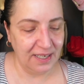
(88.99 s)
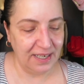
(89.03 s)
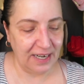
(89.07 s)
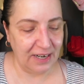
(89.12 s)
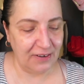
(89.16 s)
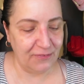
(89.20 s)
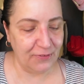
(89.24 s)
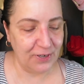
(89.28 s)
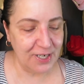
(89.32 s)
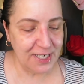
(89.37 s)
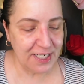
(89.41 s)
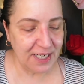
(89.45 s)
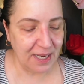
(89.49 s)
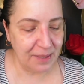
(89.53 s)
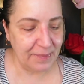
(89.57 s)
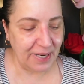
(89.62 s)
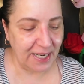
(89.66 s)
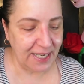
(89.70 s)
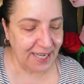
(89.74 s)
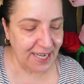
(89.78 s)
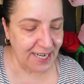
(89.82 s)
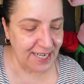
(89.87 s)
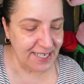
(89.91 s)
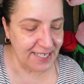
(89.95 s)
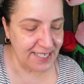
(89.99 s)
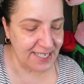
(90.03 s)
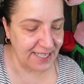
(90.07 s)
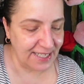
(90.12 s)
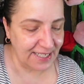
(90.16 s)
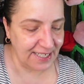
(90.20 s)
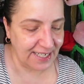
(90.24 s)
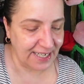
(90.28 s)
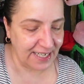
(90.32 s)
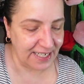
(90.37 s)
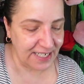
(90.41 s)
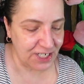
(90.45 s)
Every time I get into
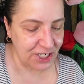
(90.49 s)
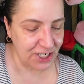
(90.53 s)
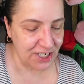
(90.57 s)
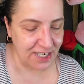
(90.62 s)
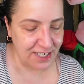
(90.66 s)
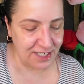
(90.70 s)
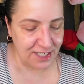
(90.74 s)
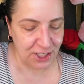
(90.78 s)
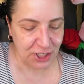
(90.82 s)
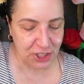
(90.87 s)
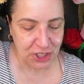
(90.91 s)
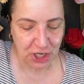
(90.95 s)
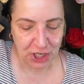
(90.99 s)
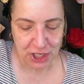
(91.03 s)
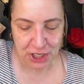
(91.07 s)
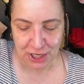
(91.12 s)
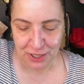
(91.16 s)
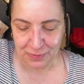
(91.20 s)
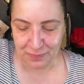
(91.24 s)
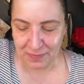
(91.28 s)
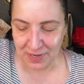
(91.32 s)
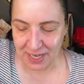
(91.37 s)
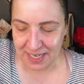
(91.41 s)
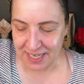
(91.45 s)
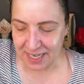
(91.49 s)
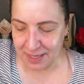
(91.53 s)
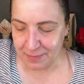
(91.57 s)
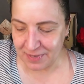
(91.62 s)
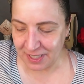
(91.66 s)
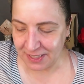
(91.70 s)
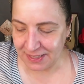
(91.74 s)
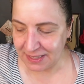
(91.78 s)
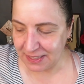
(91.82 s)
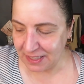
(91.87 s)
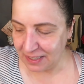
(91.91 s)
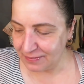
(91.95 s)
the kitchen and start making
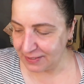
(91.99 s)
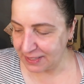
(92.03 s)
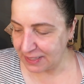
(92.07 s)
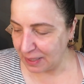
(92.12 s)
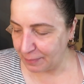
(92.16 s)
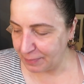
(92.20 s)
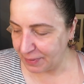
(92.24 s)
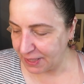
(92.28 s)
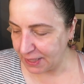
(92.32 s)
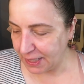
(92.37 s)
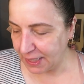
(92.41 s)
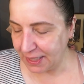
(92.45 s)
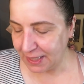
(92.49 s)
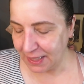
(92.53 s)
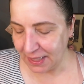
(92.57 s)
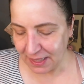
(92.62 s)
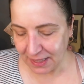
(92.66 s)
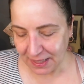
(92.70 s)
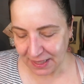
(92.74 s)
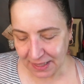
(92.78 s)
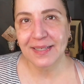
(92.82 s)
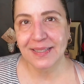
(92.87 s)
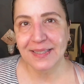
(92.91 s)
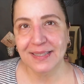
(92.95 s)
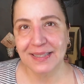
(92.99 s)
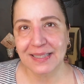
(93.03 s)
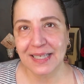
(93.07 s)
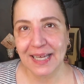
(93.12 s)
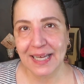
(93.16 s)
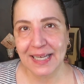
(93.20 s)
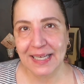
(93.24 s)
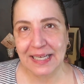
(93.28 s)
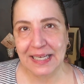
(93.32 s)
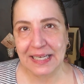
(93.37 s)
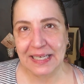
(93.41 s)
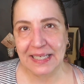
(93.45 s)
myself something, he's
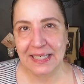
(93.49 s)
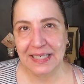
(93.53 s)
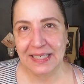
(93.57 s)
like,